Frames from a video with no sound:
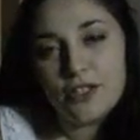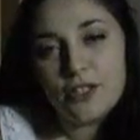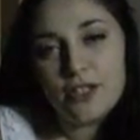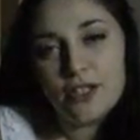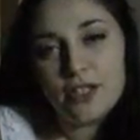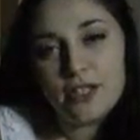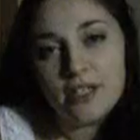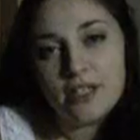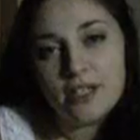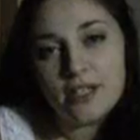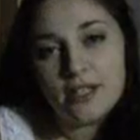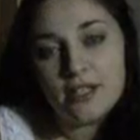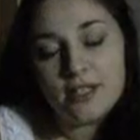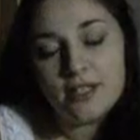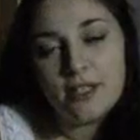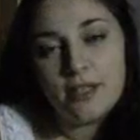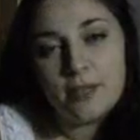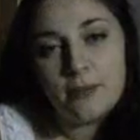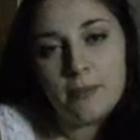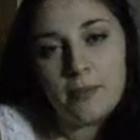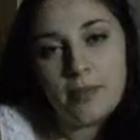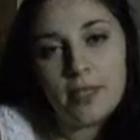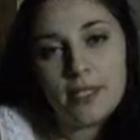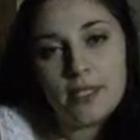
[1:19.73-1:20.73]
to the
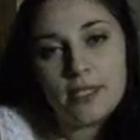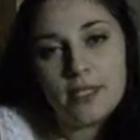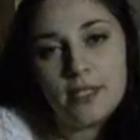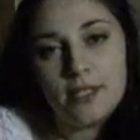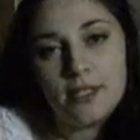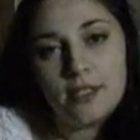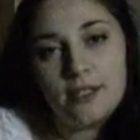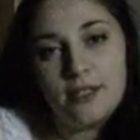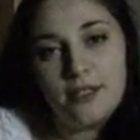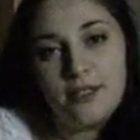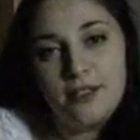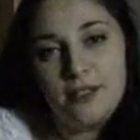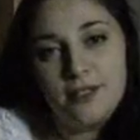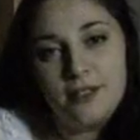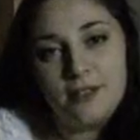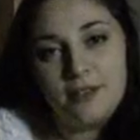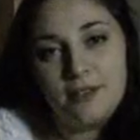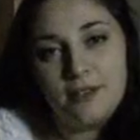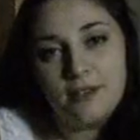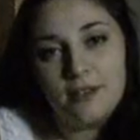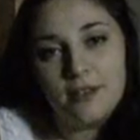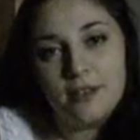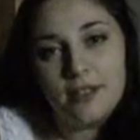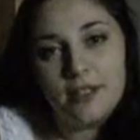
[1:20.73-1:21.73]
demented
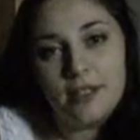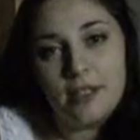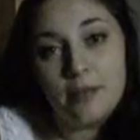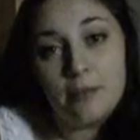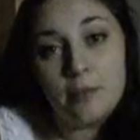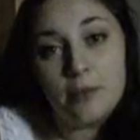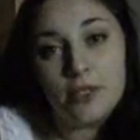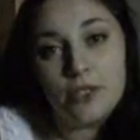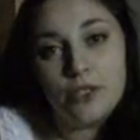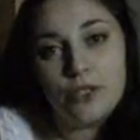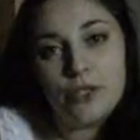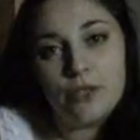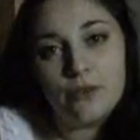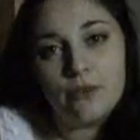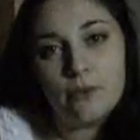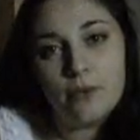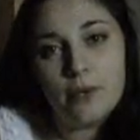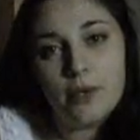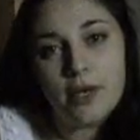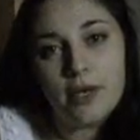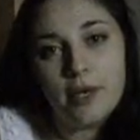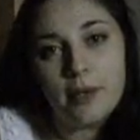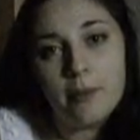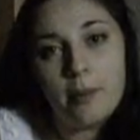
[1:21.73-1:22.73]
image
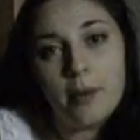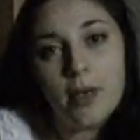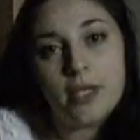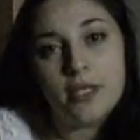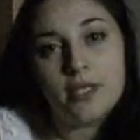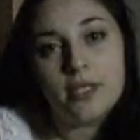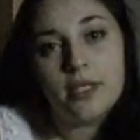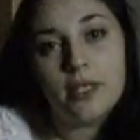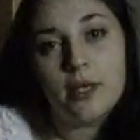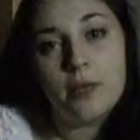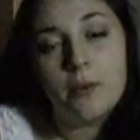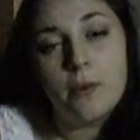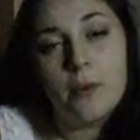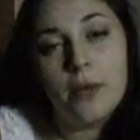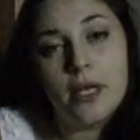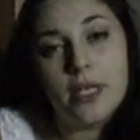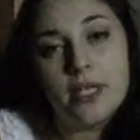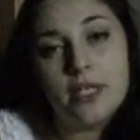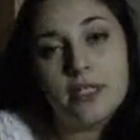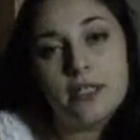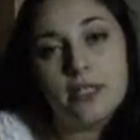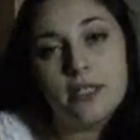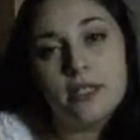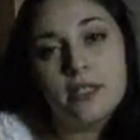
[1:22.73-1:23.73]
of what an apostate
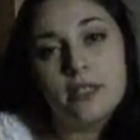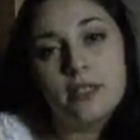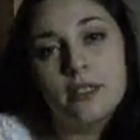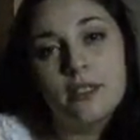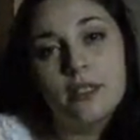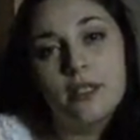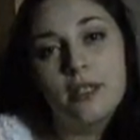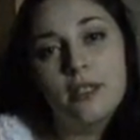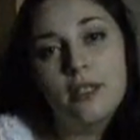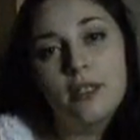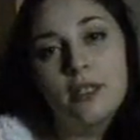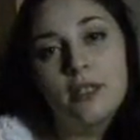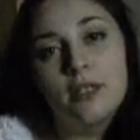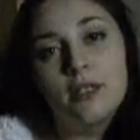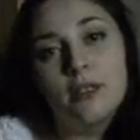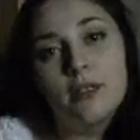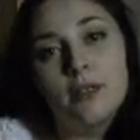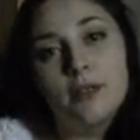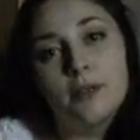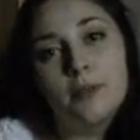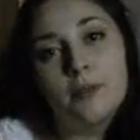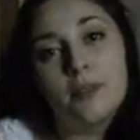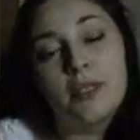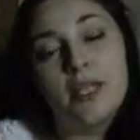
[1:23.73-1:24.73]
was
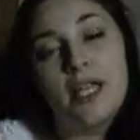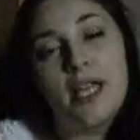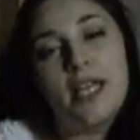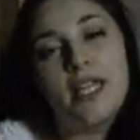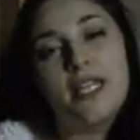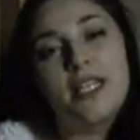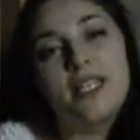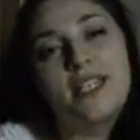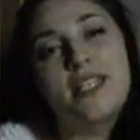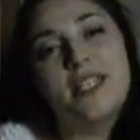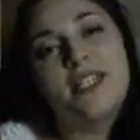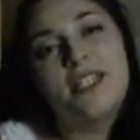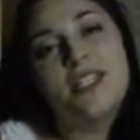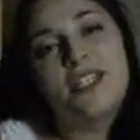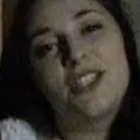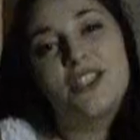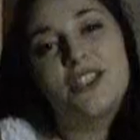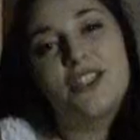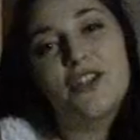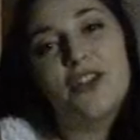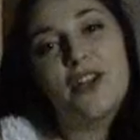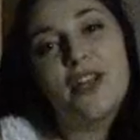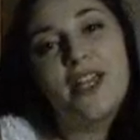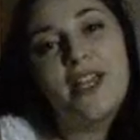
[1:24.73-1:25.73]
planted
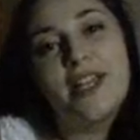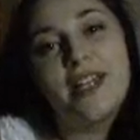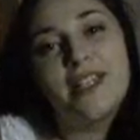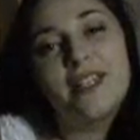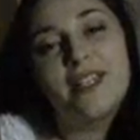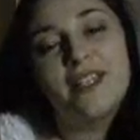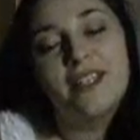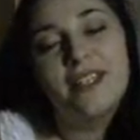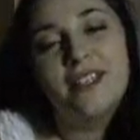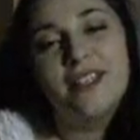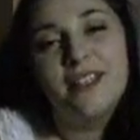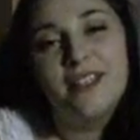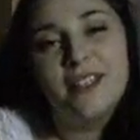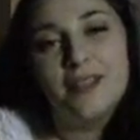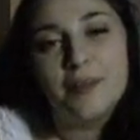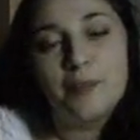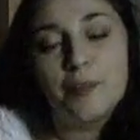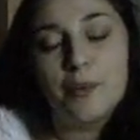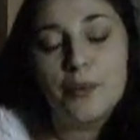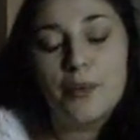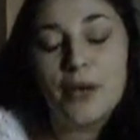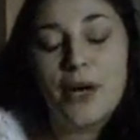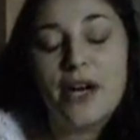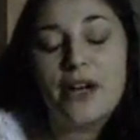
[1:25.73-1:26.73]
into their head
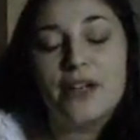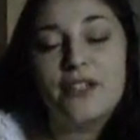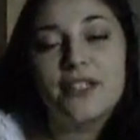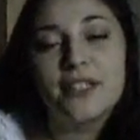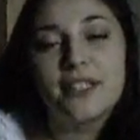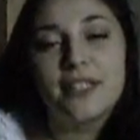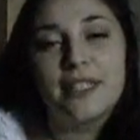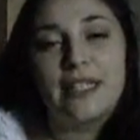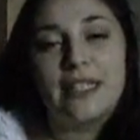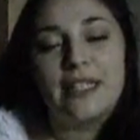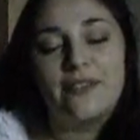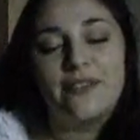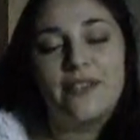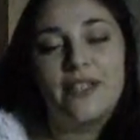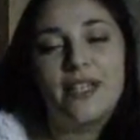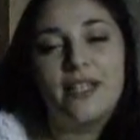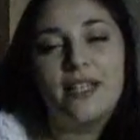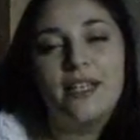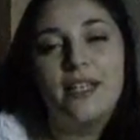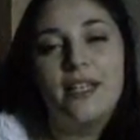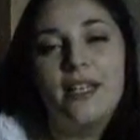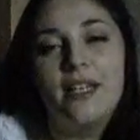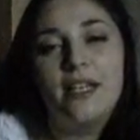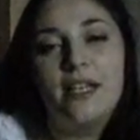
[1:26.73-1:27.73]
prior to
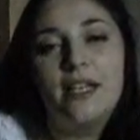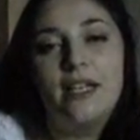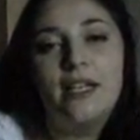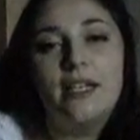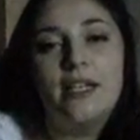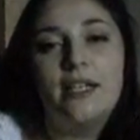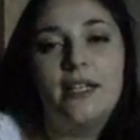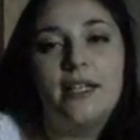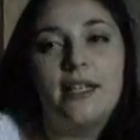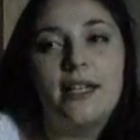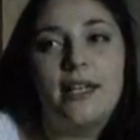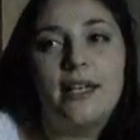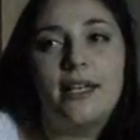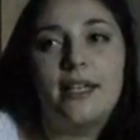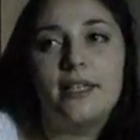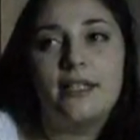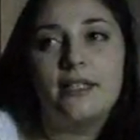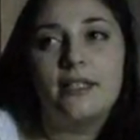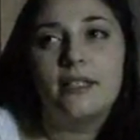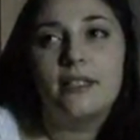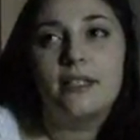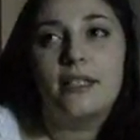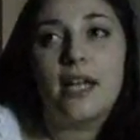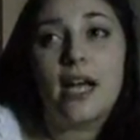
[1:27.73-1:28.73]
leaving,
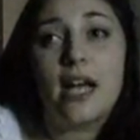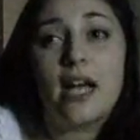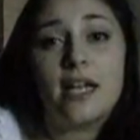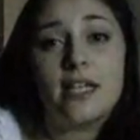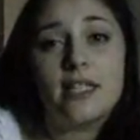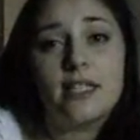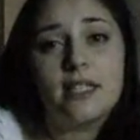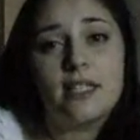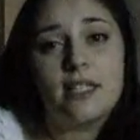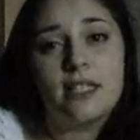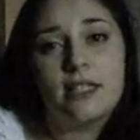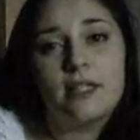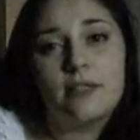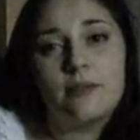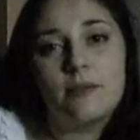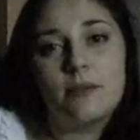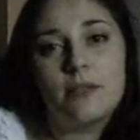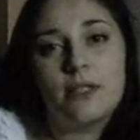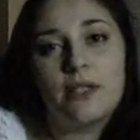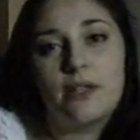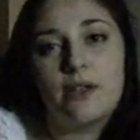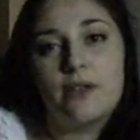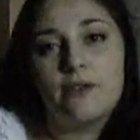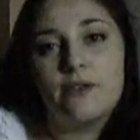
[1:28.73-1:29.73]
and they isolate
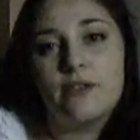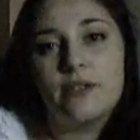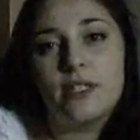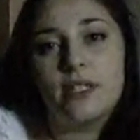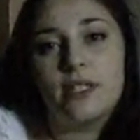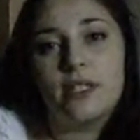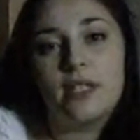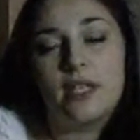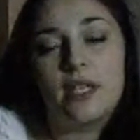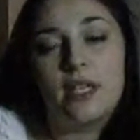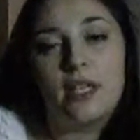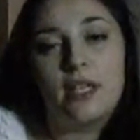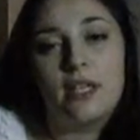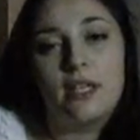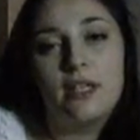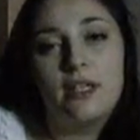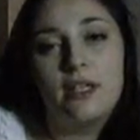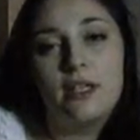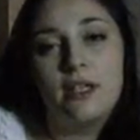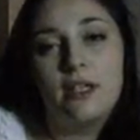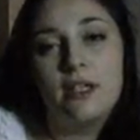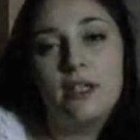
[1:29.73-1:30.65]
themselves, and